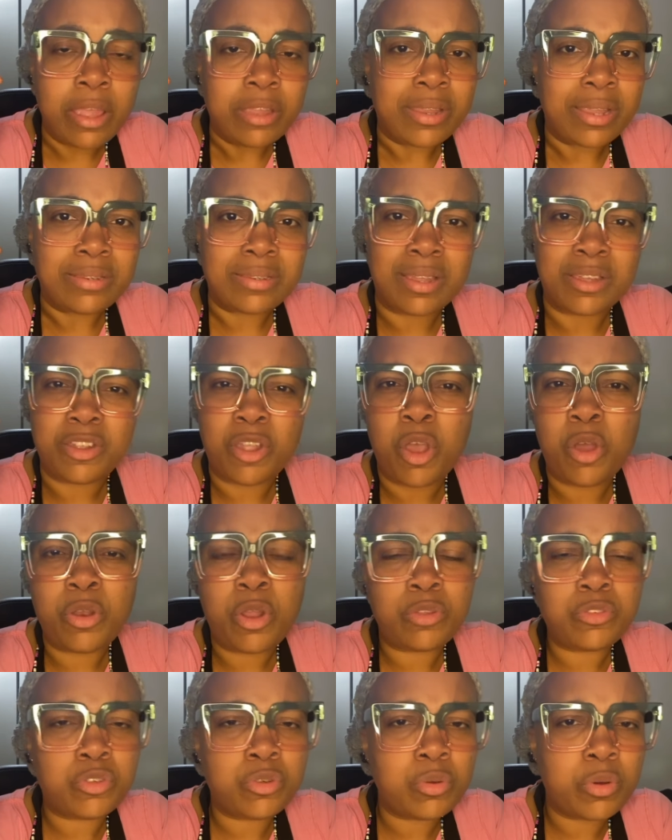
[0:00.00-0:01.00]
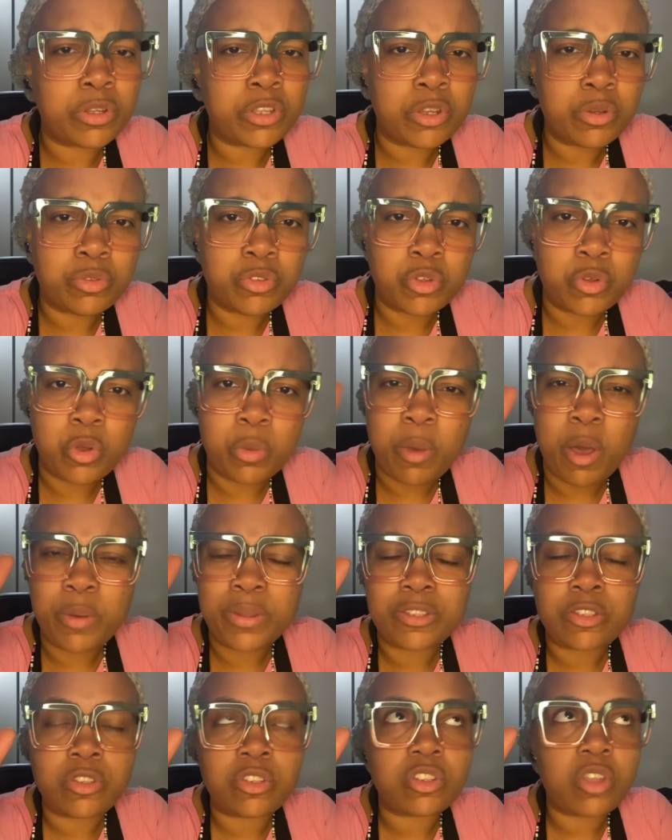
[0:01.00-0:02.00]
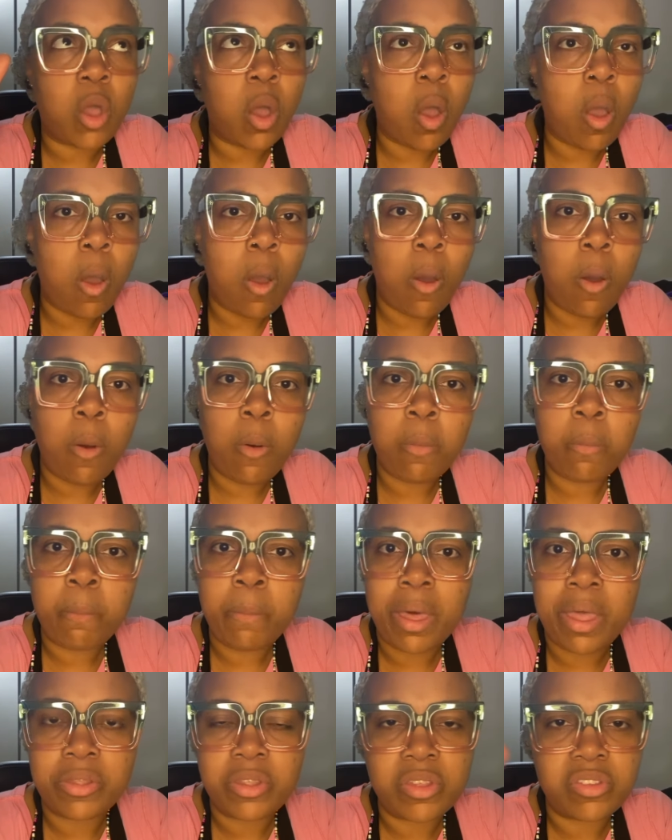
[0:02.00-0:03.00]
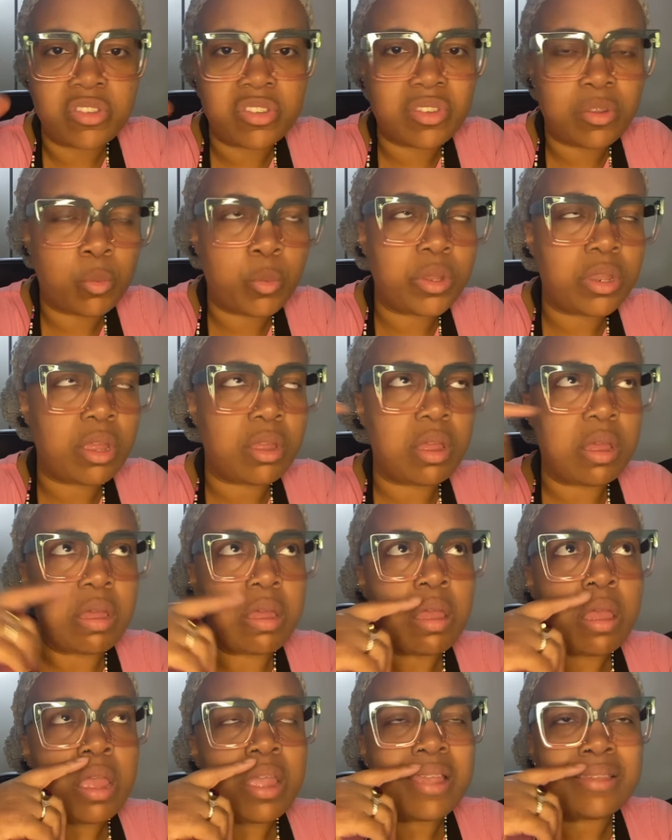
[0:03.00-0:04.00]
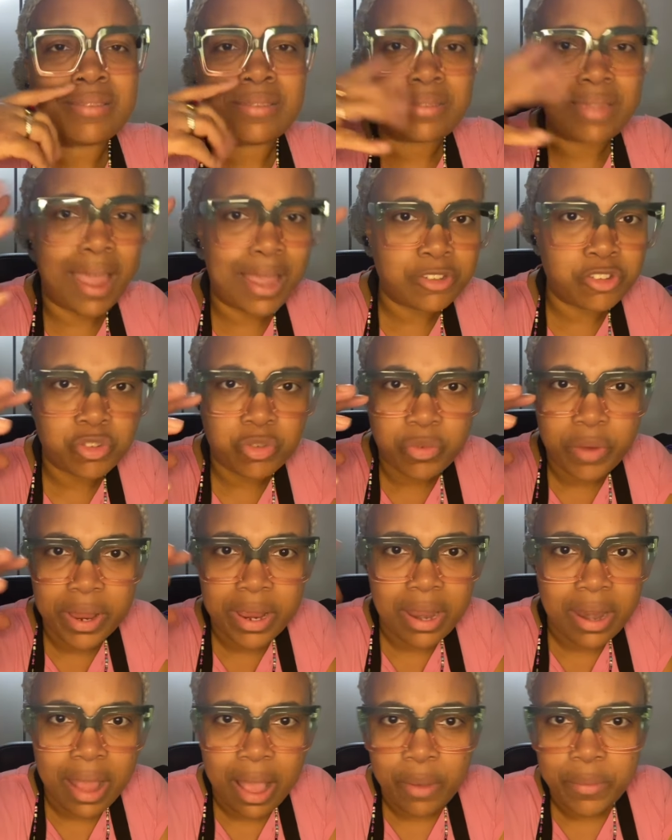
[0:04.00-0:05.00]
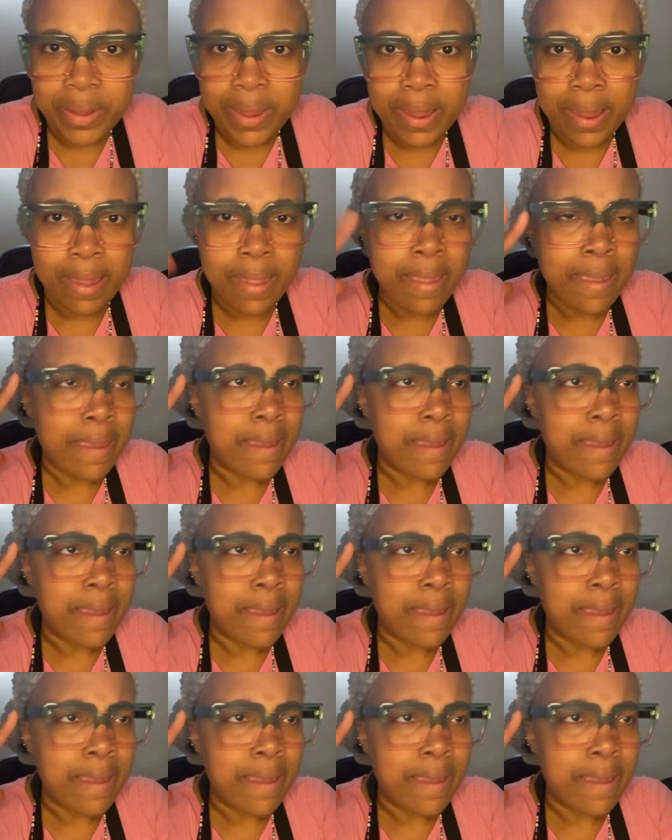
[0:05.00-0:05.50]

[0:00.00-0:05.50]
They tell you, oh, don't do a YouTube. Oh, it's so much. It's saturated out here.